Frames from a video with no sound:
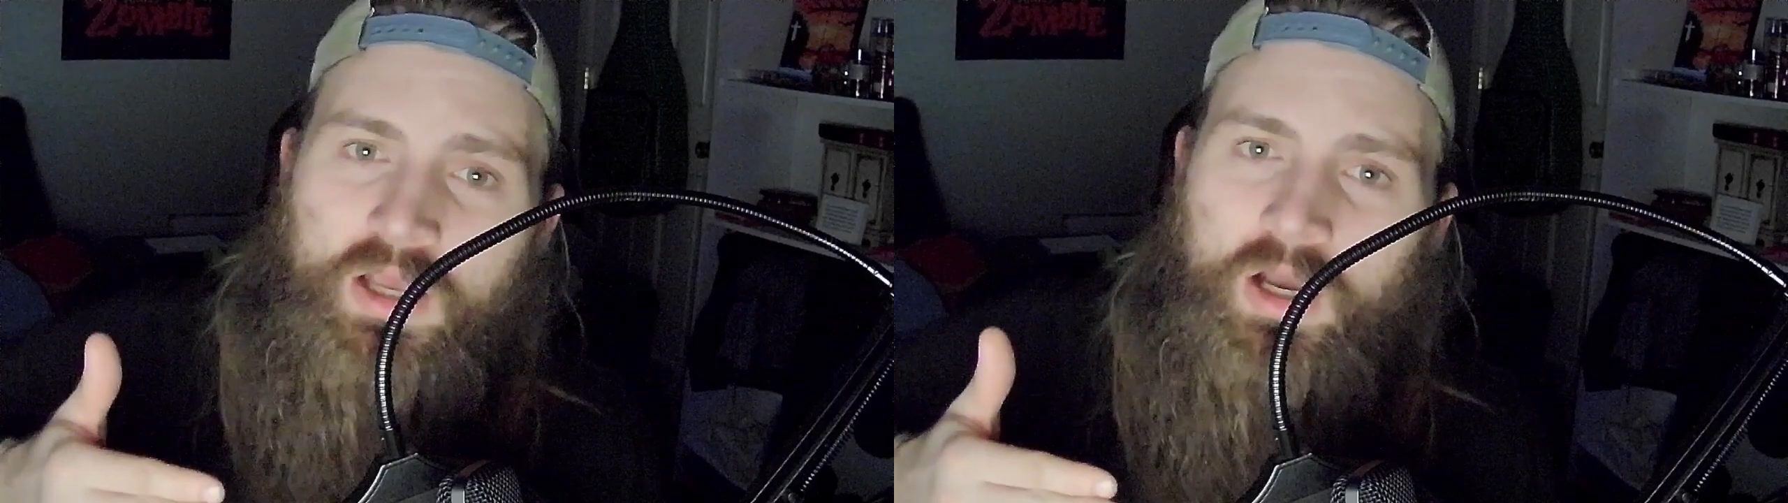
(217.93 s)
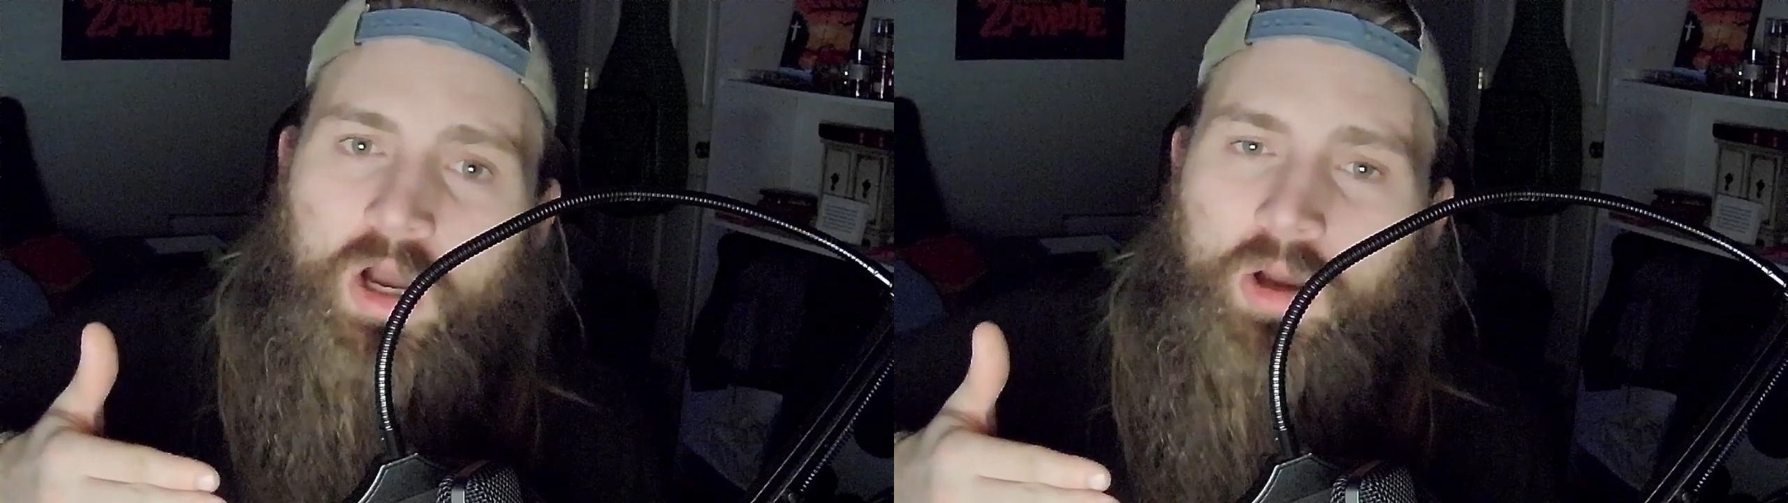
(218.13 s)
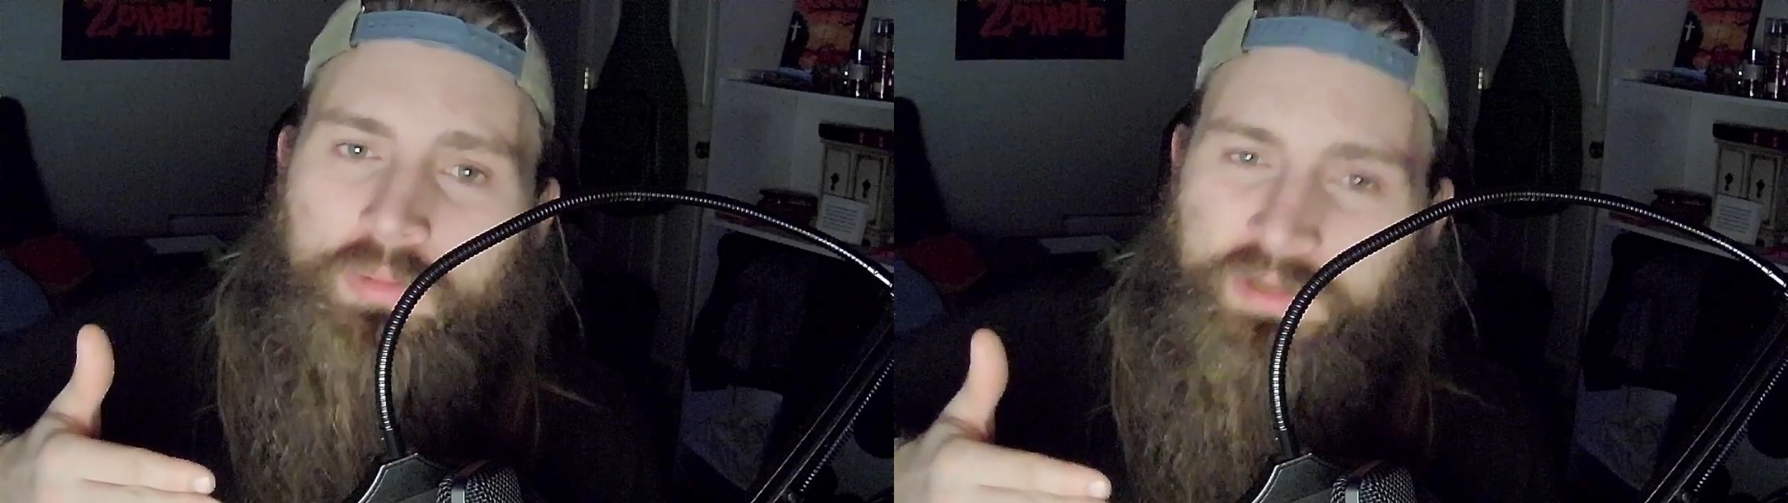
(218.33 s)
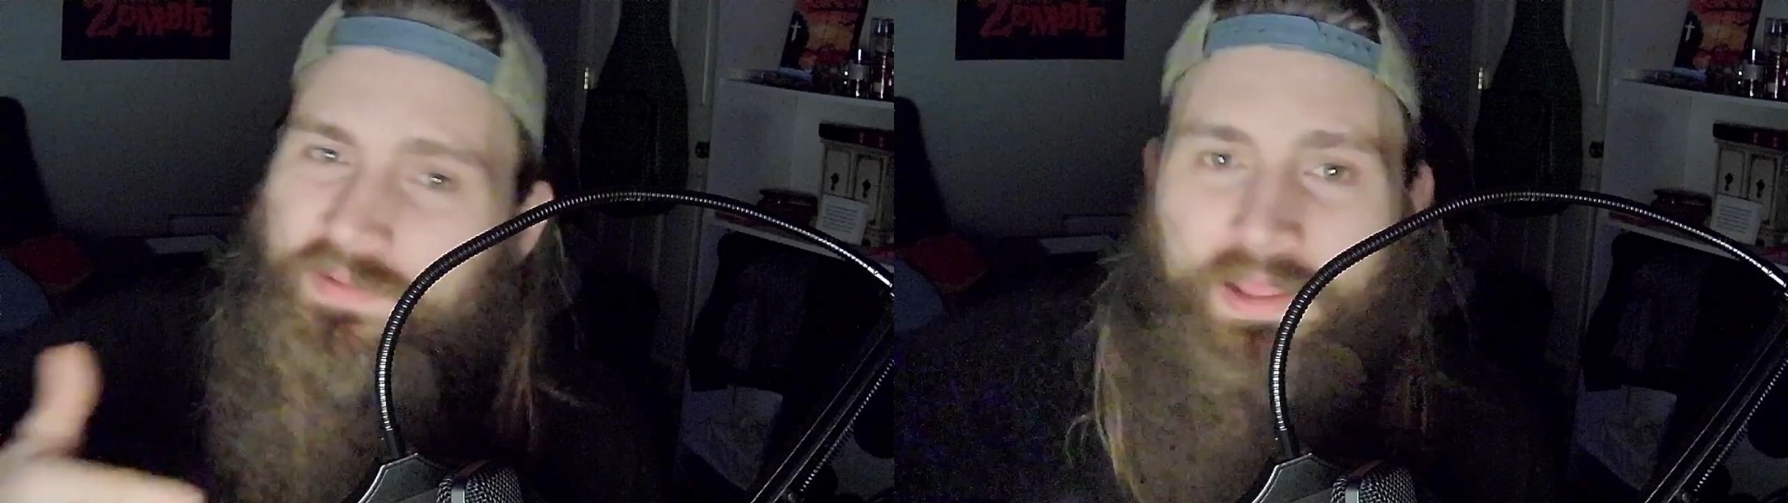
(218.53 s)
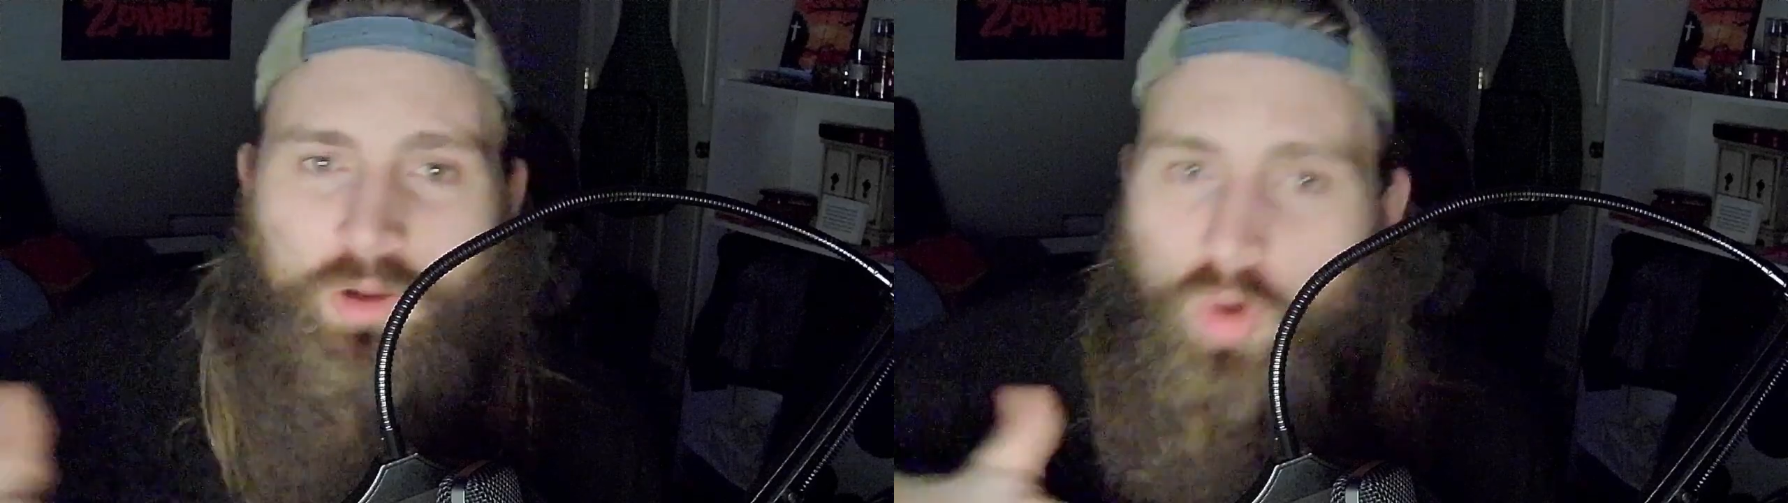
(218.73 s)

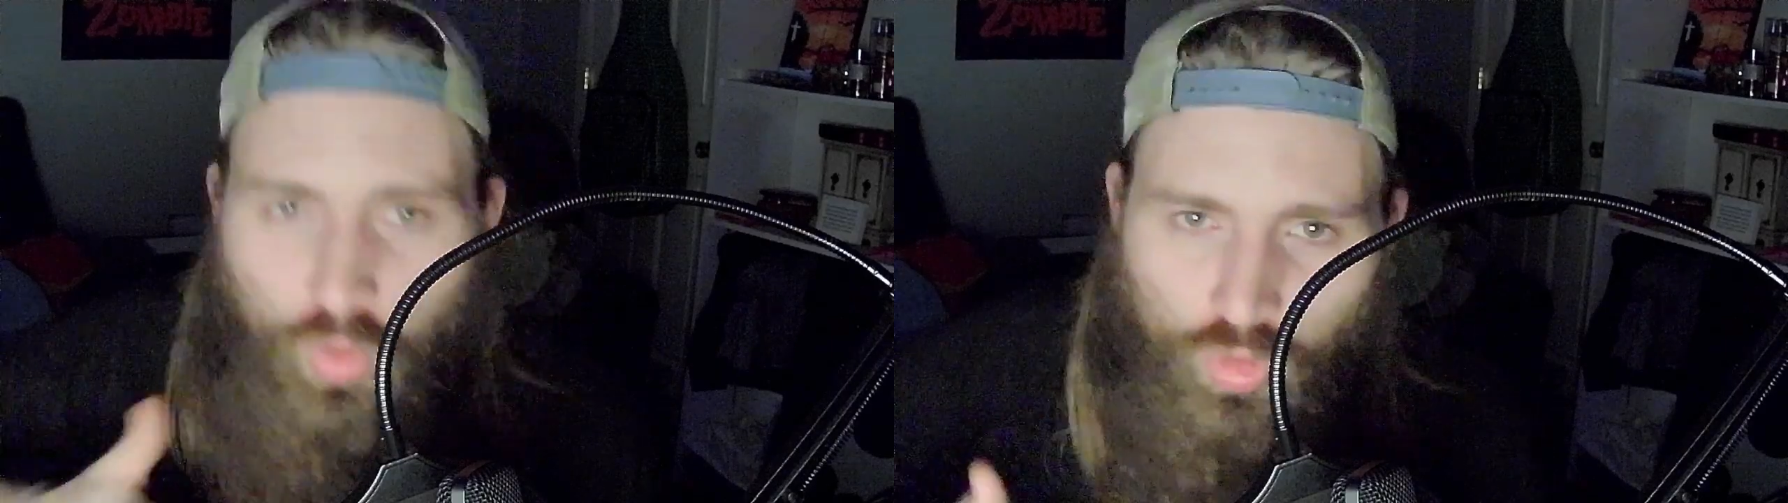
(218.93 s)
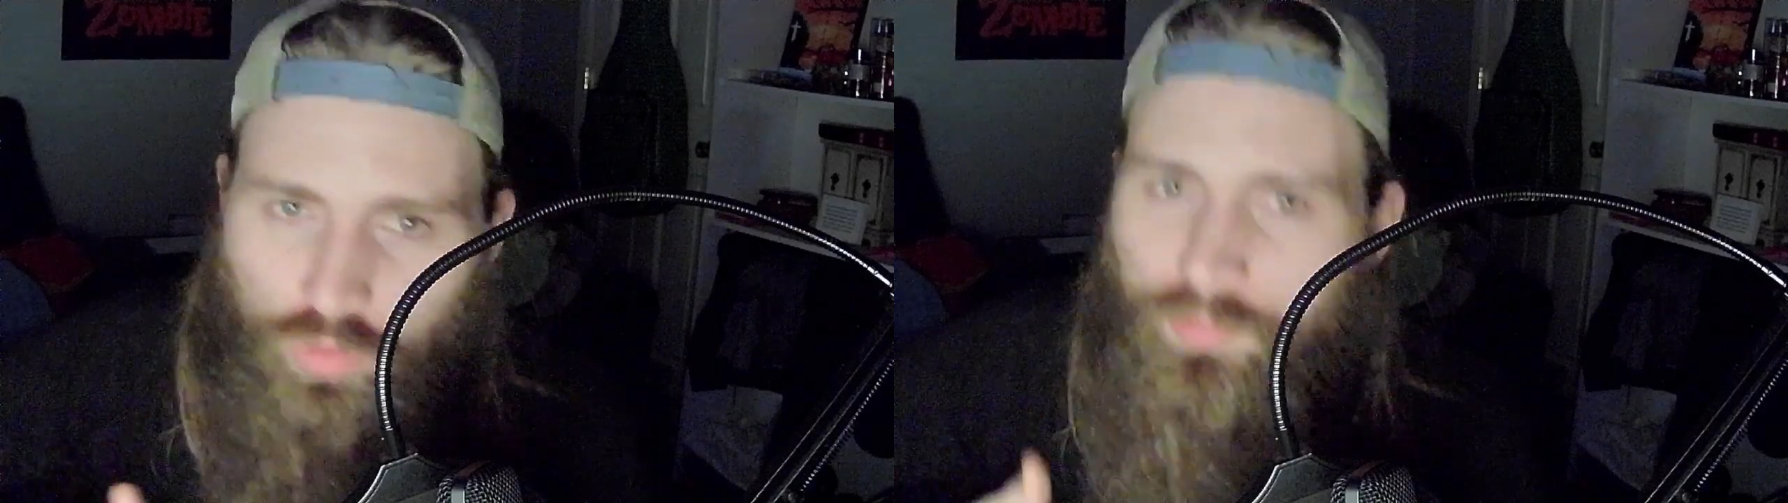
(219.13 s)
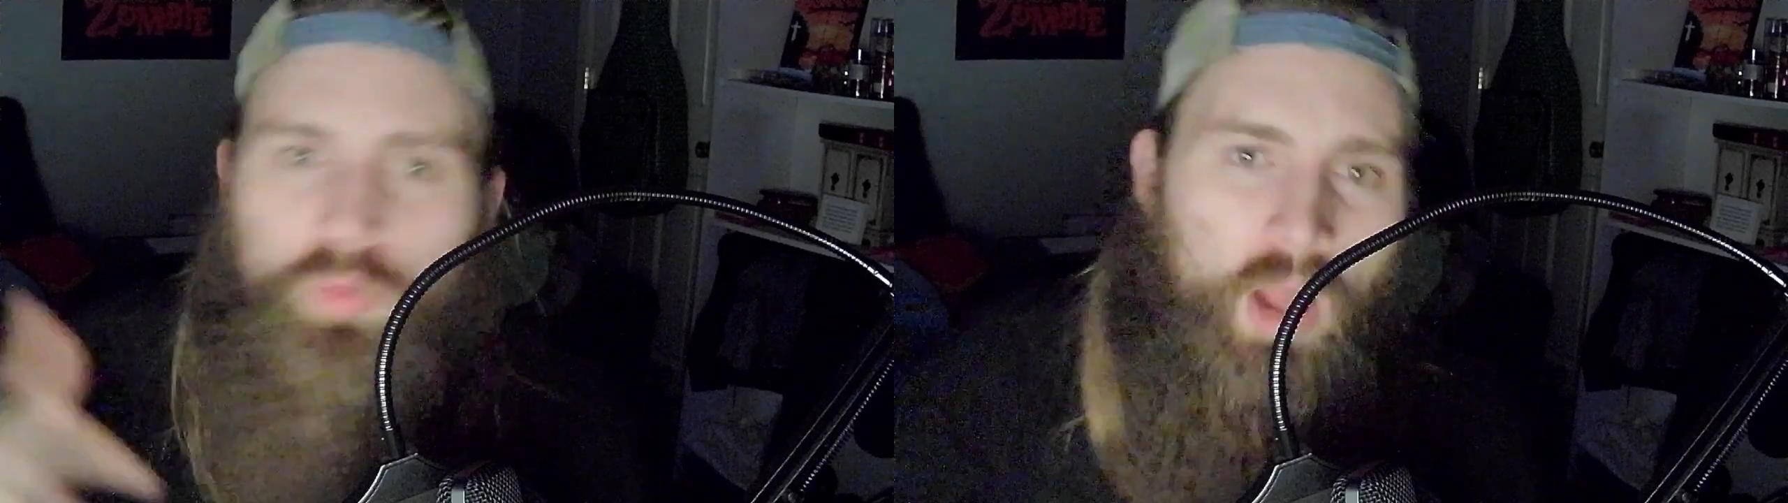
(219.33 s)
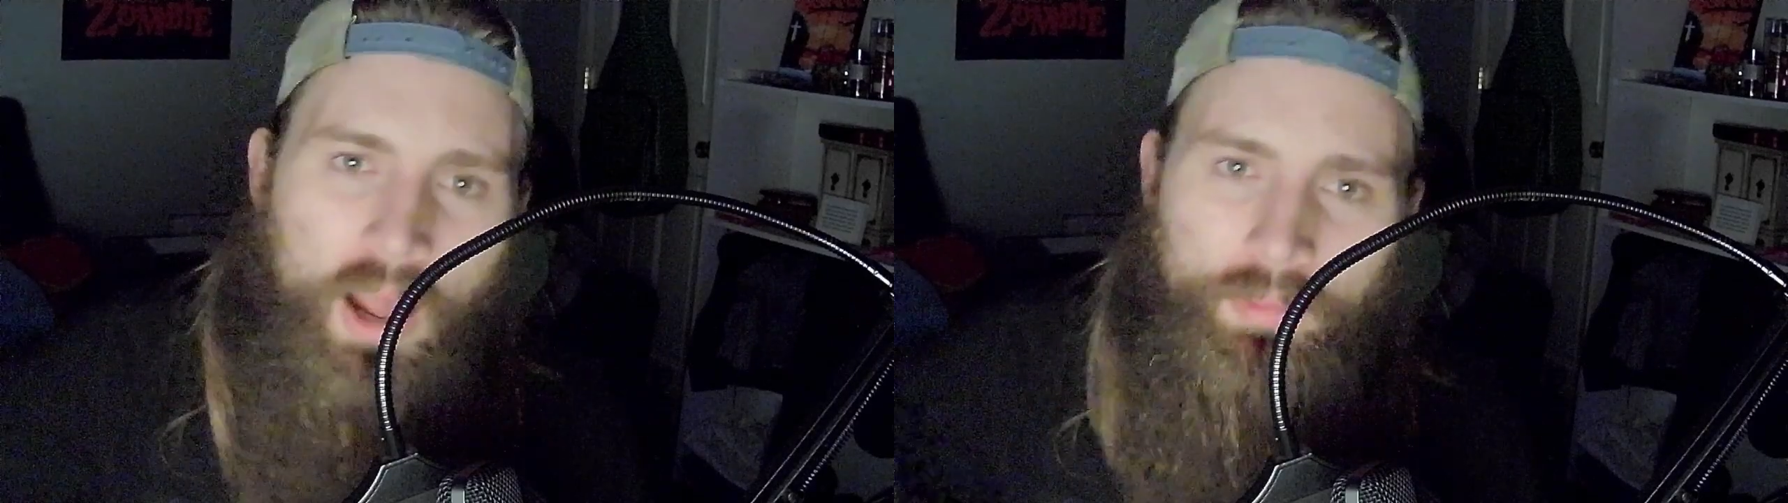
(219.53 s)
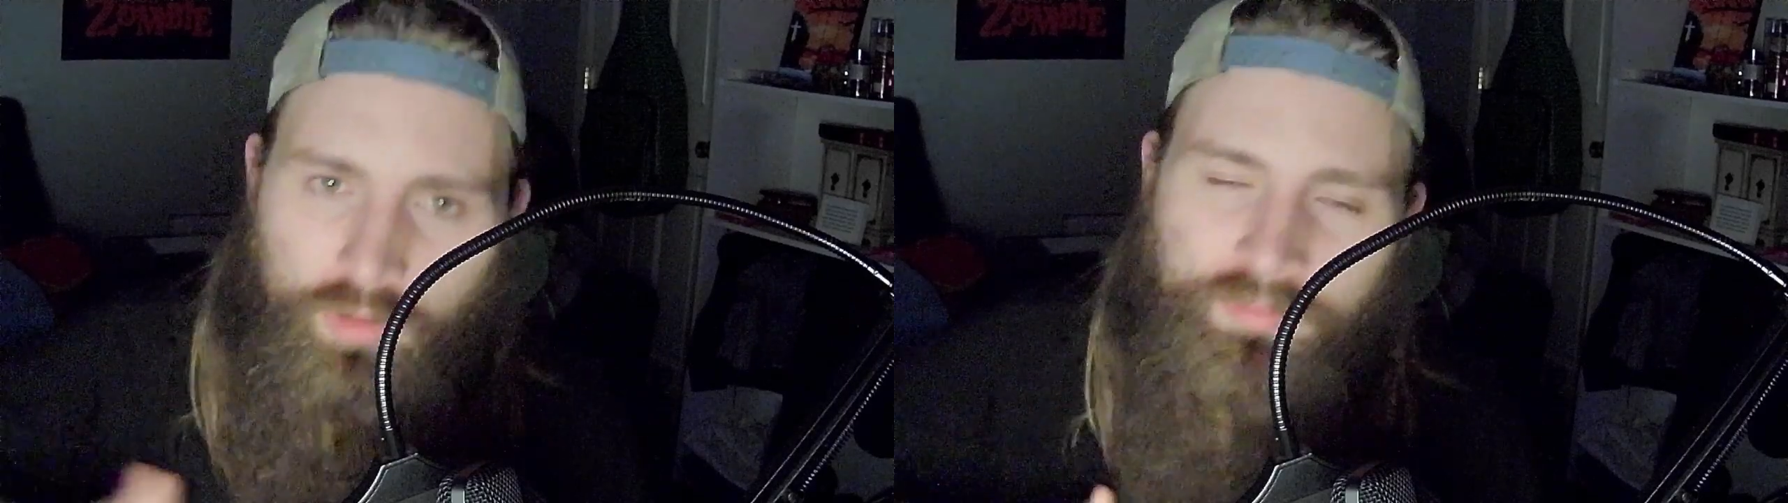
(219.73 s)
Didn't like hurt him or
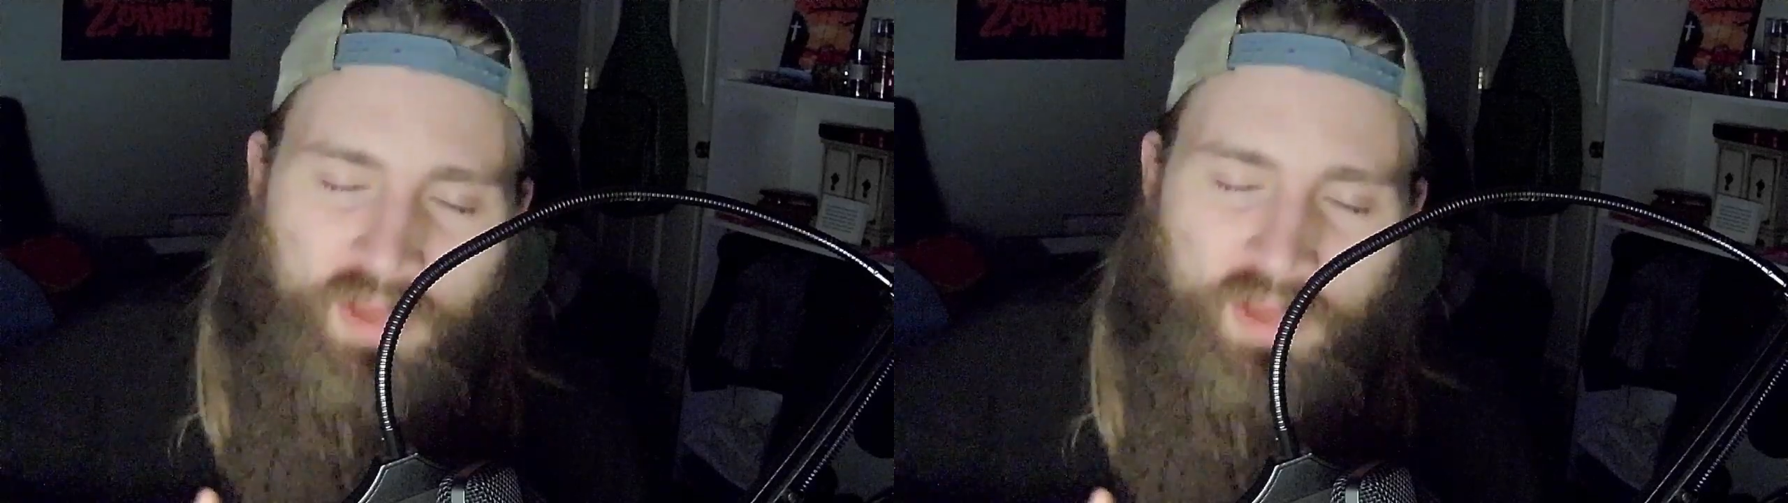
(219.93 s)
wobble him,